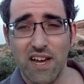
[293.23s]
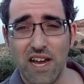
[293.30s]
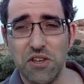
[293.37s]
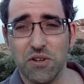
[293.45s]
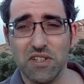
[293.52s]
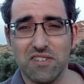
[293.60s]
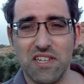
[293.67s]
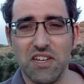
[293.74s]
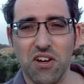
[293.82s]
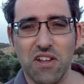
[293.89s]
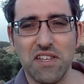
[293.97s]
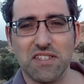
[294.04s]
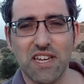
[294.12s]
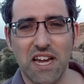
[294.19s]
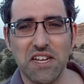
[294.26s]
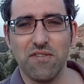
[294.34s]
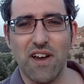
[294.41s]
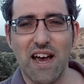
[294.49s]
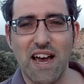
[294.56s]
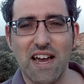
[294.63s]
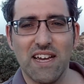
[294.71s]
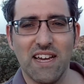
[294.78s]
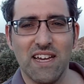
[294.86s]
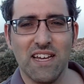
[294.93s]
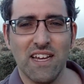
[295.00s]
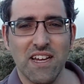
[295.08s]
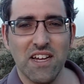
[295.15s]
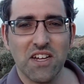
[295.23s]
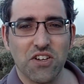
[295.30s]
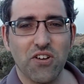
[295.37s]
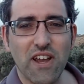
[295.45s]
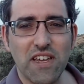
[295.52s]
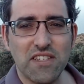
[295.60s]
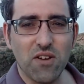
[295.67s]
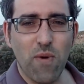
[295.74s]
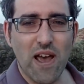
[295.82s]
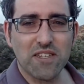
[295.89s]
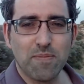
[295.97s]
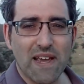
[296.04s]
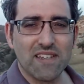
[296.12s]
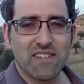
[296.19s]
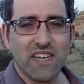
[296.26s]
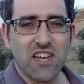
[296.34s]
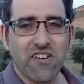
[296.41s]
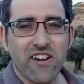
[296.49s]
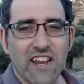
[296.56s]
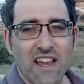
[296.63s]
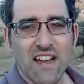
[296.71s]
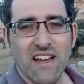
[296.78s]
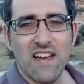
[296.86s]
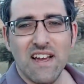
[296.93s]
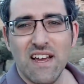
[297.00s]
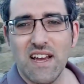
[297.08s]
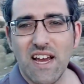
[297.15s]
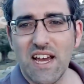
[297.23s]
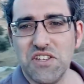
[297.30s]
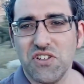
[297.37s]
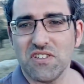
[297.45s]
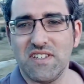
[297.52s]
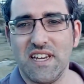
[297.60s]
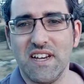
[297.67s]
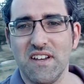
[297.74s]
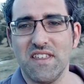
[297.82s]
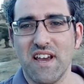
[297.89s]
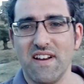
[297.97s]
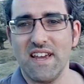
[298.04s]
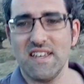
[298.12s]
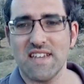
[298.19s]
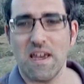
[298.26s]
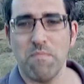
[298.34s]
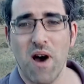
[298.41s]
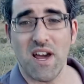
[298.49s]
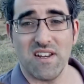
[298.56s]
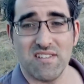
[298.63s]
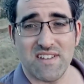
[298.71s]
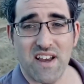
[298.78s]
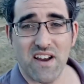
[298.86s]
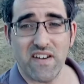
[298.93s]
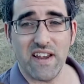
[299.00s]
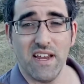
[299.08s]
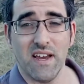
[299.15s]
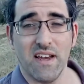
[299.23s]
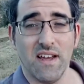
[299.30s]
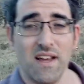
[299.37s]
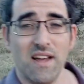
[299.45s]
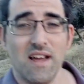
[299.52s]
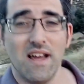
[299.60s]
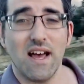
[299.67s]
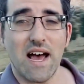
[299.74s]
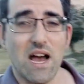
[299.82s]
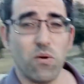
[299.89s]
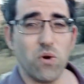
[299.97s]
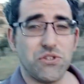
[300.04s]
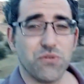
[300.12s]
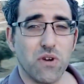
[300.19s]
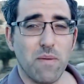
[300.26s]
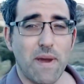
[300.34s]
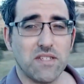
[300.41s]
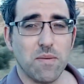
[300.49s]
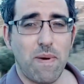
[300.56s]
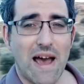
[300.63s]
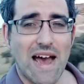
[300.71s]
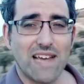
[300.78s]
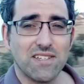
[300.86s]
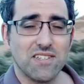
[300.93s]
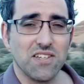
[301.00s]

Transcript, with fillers: and you can see all these kind of uh, crazy West Bank scenery. And just here, there is a monastery uh, which we're about to pass.